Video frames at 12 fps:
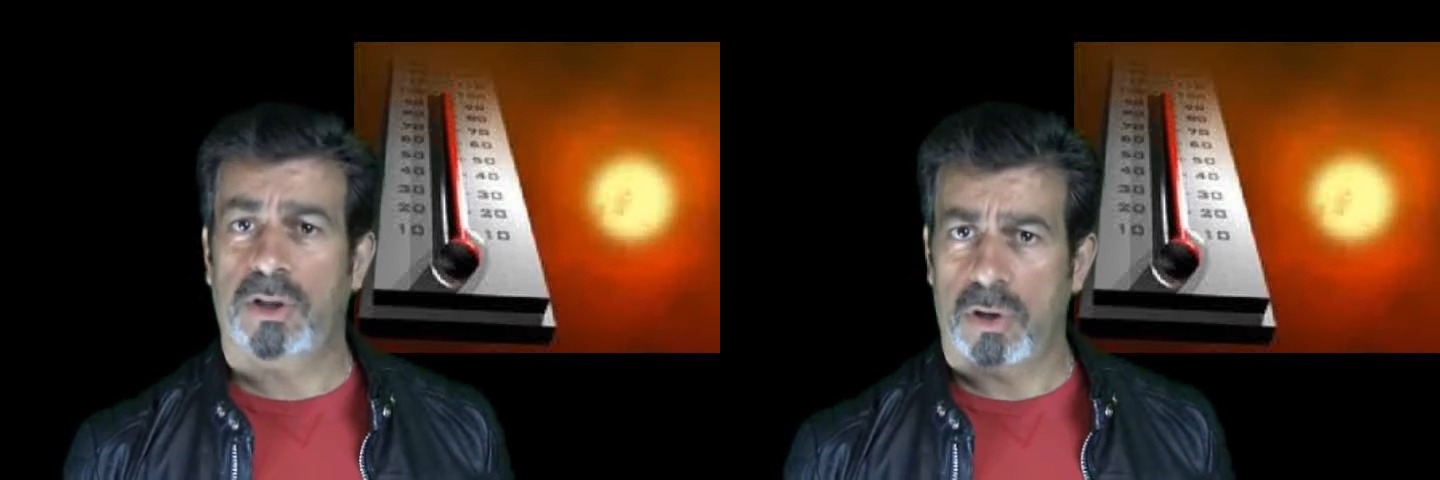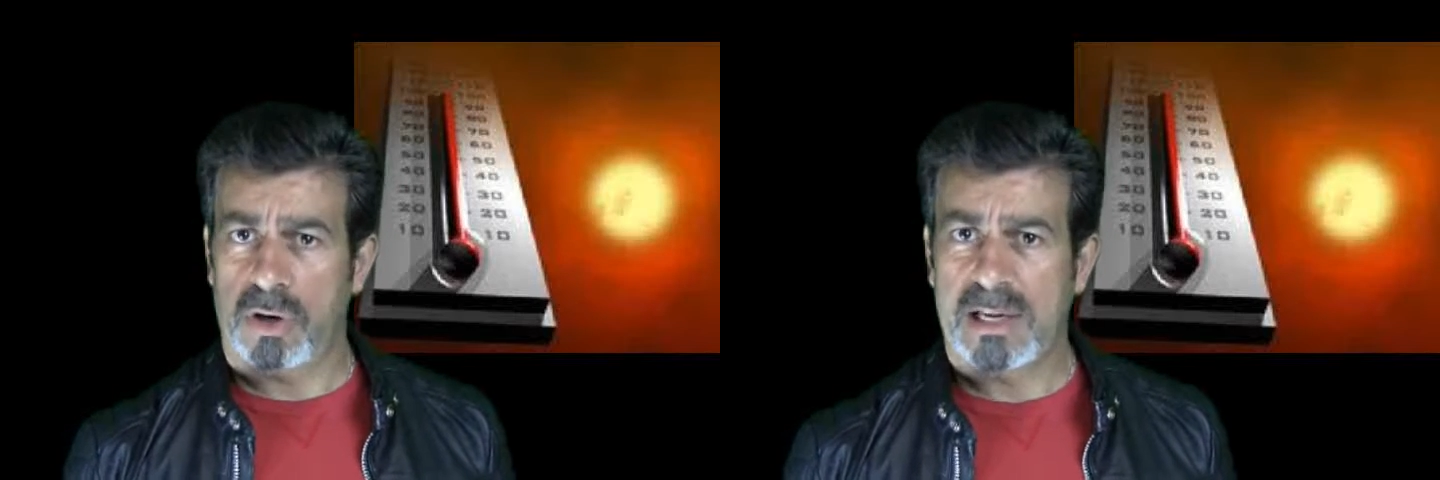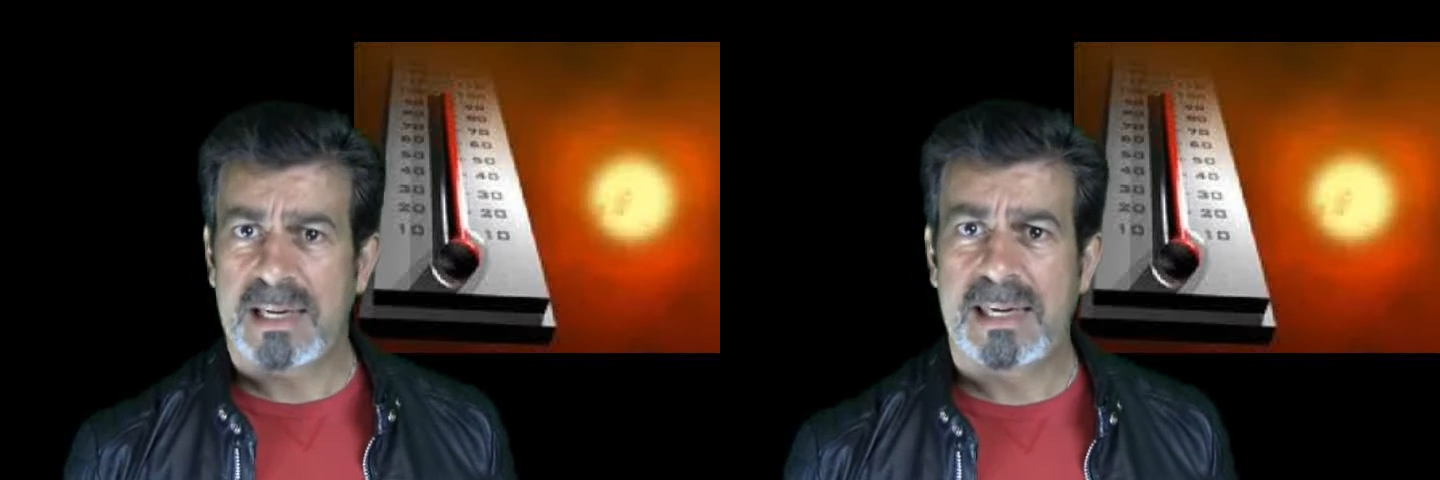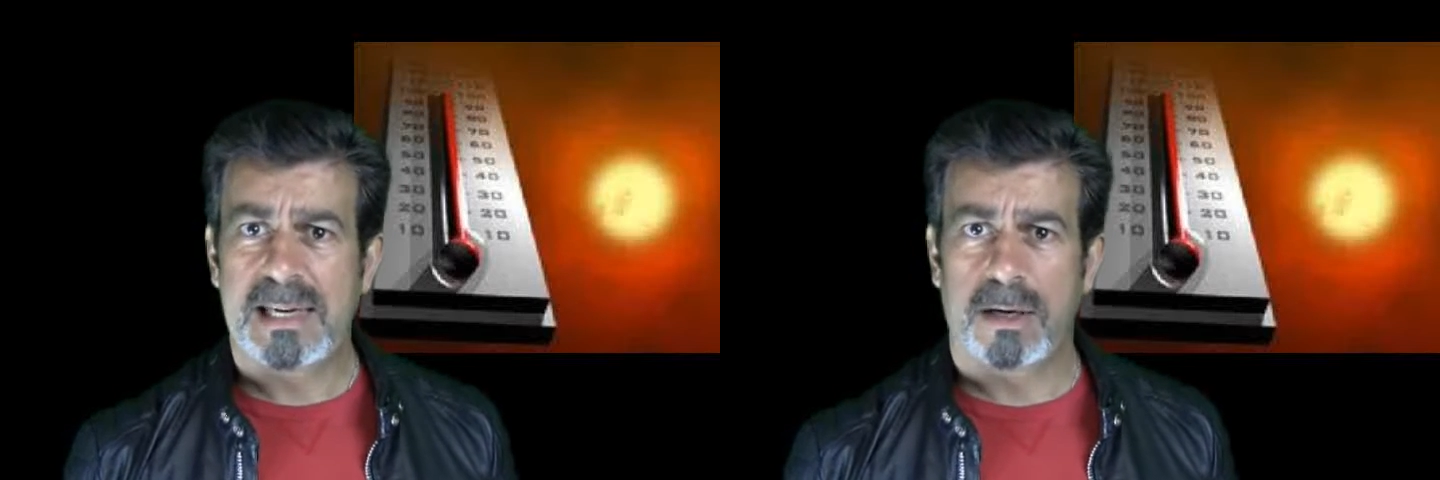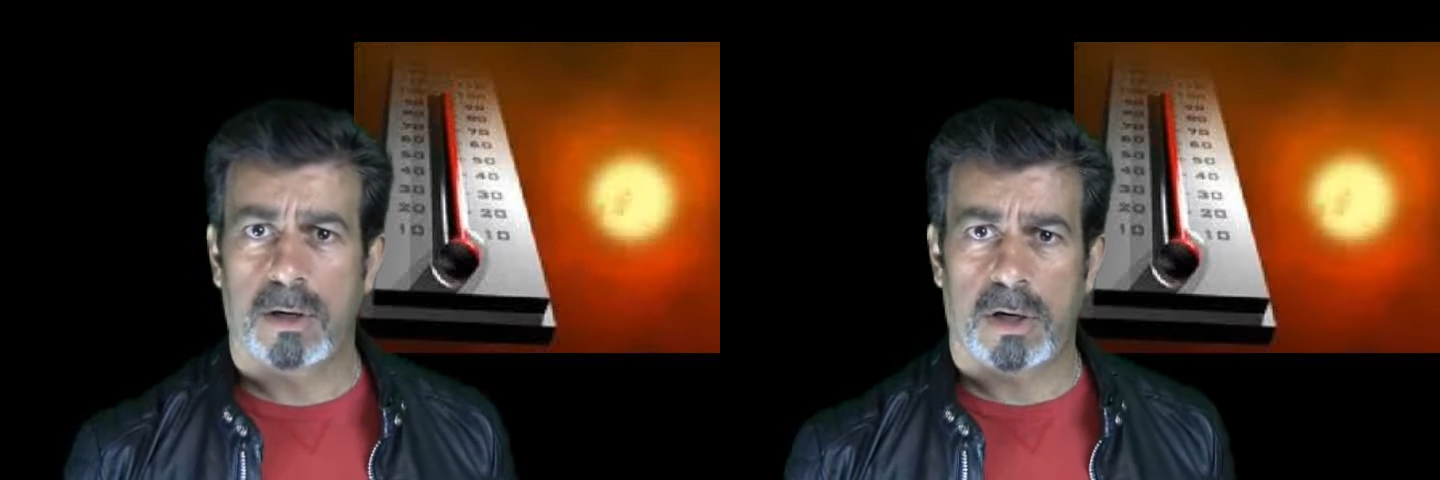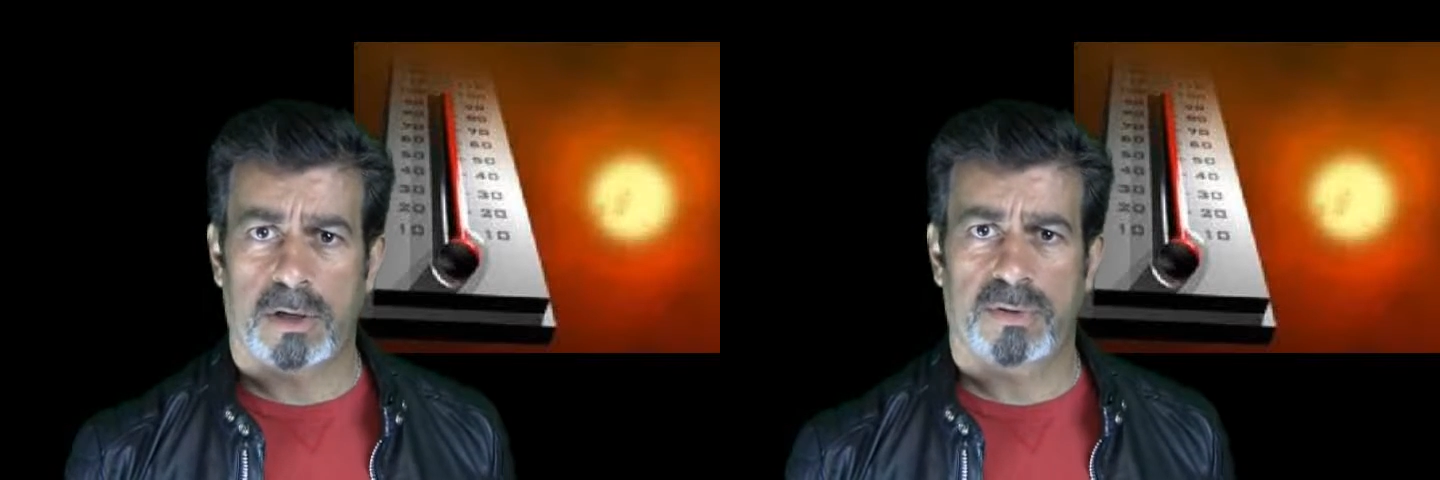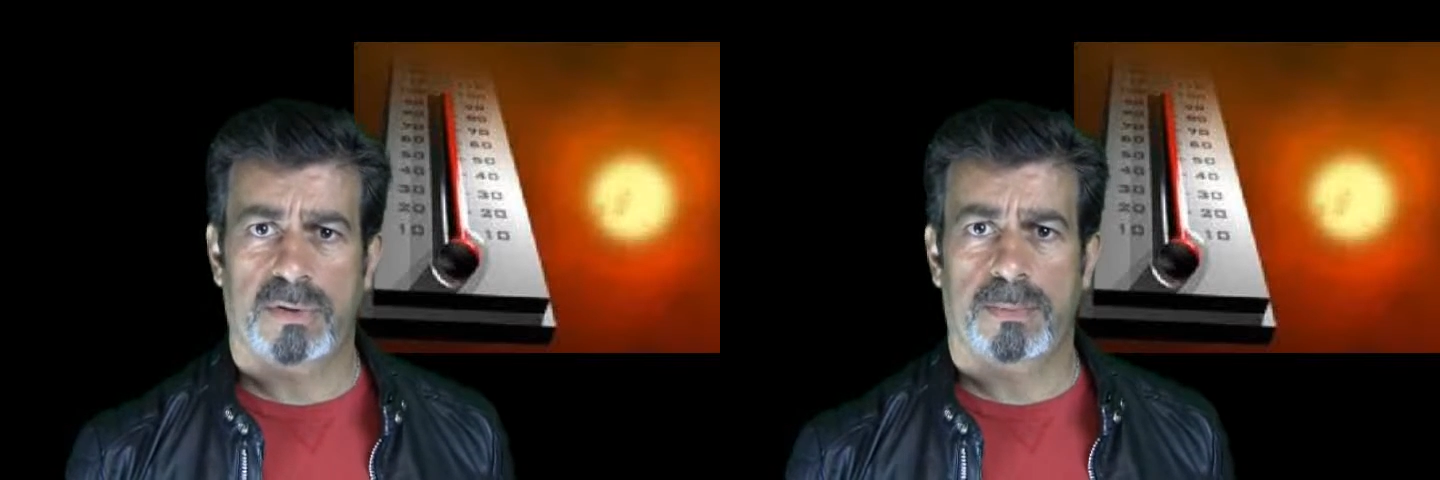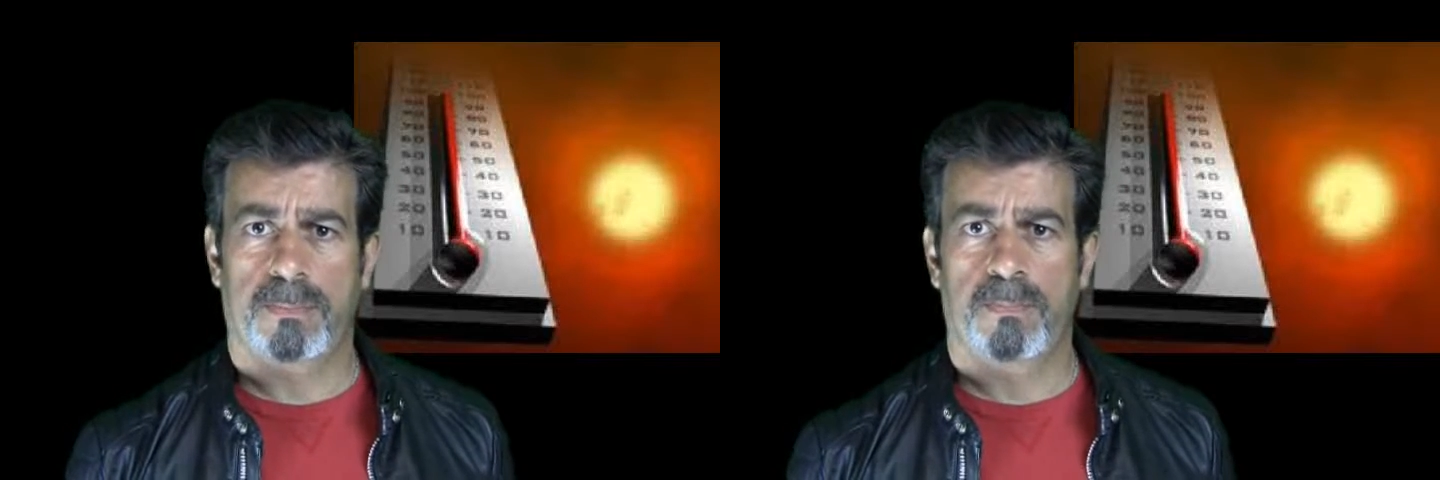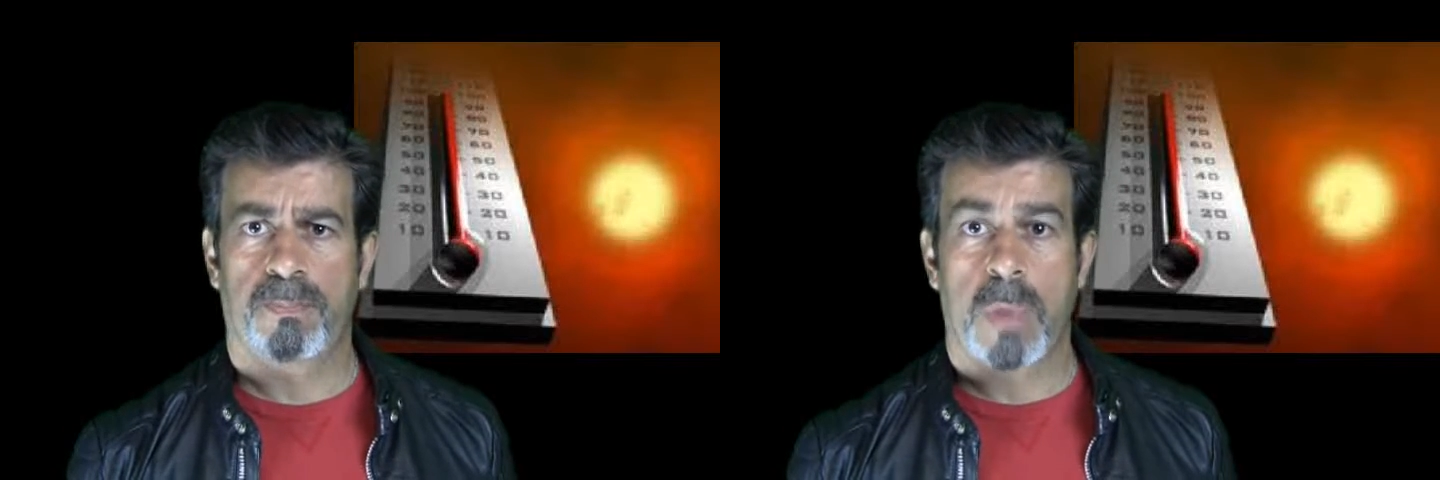during heat alerts.